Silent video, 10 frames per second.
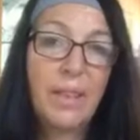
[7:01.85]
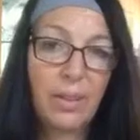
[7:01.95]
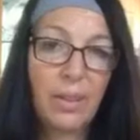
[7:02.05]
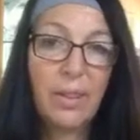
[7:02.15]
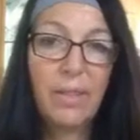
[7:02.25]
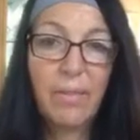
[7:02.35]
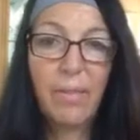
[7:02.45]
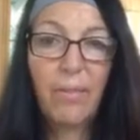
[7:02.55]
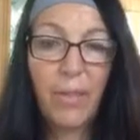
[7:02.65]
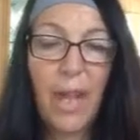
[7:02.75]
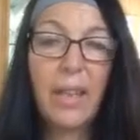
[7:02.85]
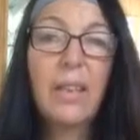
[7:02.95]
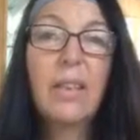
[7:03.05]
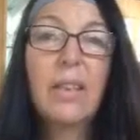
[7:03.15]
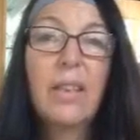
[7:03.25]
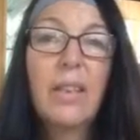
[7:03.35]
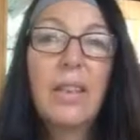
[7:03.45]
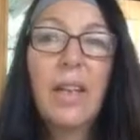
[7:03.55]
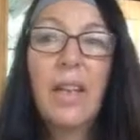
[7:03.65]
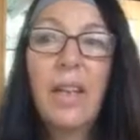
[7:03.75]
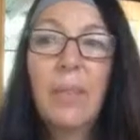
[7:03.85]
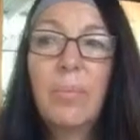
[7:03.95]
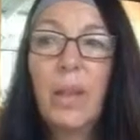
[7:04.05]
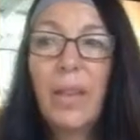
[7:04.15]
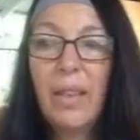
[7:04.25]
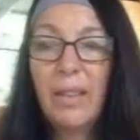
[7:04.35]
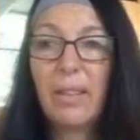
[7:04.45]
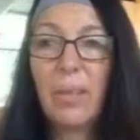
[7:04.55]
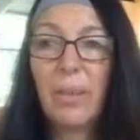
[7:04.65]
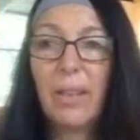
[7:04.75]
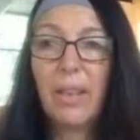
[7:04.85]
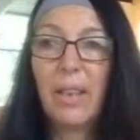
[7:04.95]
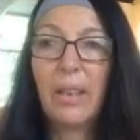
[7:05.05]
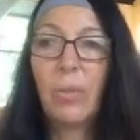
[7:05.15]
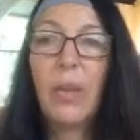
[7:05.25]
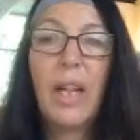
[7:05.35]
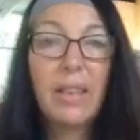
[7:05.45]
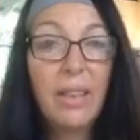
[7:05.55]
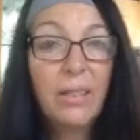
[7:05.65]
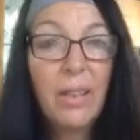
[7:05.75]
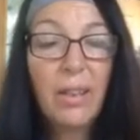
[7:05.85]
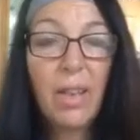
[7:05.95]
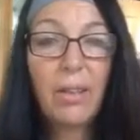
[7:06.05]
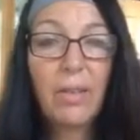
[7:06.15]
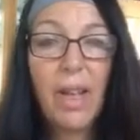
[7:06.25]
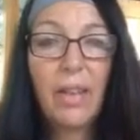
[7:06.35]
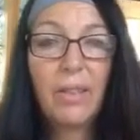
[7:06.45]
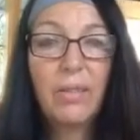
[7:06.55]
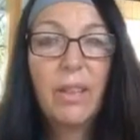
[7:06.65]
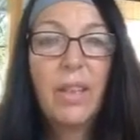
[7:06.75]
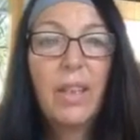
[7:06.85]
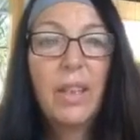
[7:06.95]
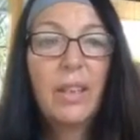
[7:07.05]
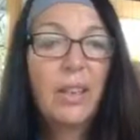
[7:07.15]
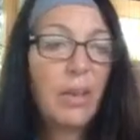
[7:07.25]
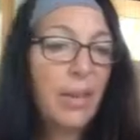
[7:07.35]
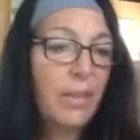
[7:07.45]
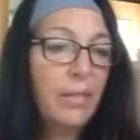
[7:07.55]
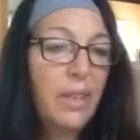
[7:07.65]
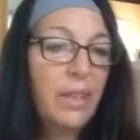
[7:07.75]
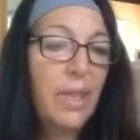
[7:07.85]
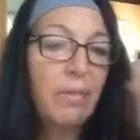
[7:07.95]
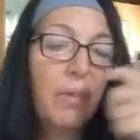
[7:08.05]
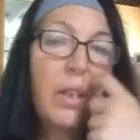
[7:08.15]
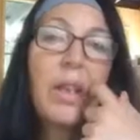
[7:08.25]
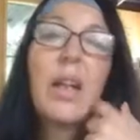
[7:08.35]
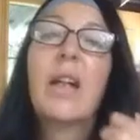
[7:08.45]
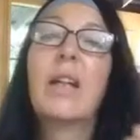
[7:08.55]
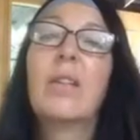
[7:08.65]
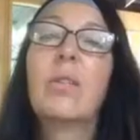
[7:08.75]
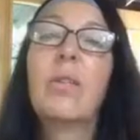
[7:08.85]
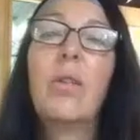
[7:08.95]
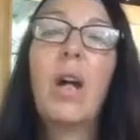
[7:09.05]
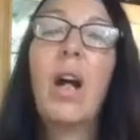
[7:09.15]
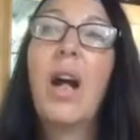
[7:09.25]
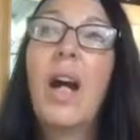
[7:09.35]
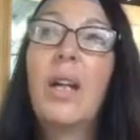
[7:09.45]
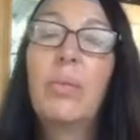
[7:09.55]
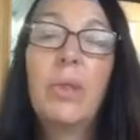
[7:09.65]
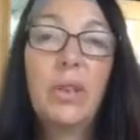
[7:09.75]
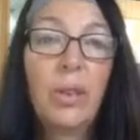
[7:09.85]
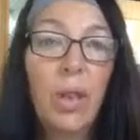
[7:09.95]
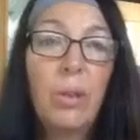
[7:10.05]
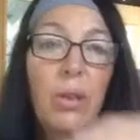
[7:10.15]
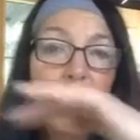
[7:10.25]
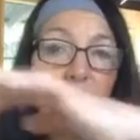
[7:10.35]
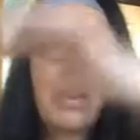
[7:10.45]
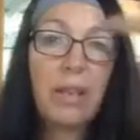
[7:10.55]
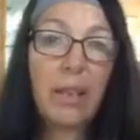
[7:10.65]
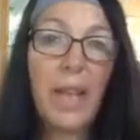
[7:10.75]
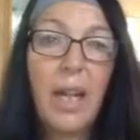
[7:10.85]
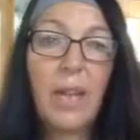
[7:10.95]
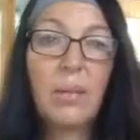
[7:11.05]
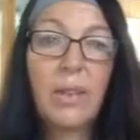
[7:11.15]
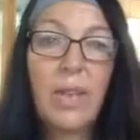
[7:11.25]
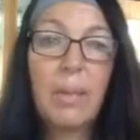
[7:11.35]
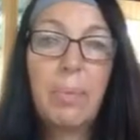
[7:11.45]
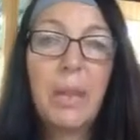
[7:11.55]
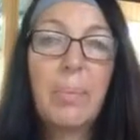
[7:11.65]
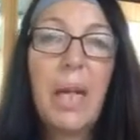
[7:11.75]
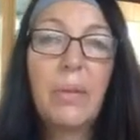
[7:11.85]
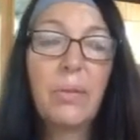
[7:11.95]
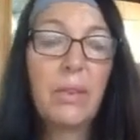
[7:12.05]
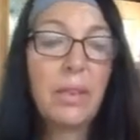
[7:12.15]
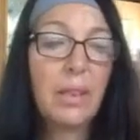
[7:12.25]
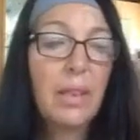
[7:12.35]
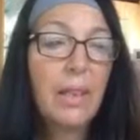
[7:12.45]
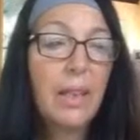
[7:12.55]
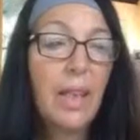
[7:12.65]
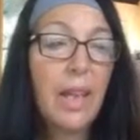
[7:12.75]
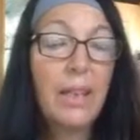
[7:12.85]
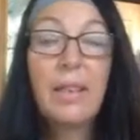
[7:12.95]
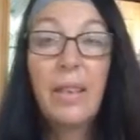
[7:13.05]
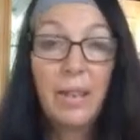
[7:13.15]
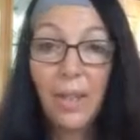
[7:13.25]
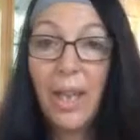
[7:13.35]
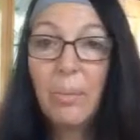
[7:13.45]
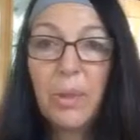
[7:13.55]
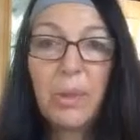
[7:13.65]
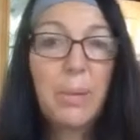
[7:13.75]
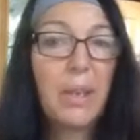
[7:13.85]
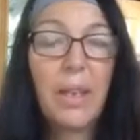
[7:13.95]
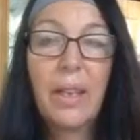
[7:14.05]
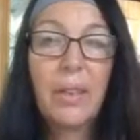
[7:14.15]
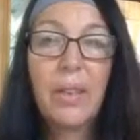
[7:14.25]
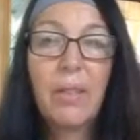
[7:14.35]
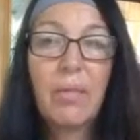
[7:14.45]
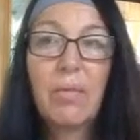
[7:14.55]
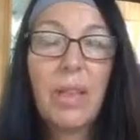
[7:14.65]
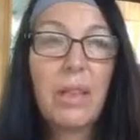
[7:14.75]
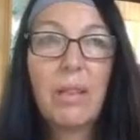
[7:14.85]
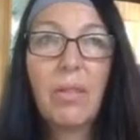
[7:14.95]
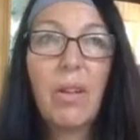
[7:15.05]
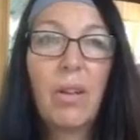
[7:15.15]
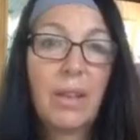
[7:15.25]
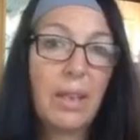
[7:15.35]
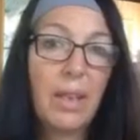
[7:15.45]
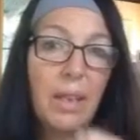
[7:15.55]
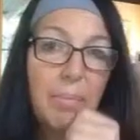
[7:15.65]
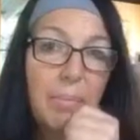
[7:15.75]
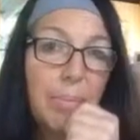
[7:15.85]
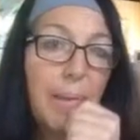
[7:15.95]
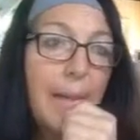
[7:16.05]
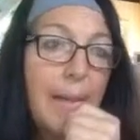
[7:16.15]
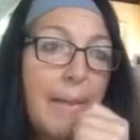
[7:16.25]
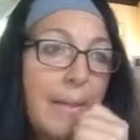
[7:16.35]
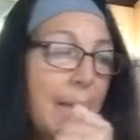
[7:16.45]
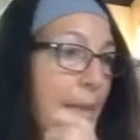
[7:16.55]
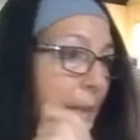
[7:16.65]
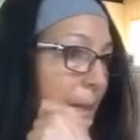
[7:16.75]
this friend is someone that when I lived in Colorado, I lived in Denver, and I would go to little towns up in the mountains and teach animal communication, like all the time. And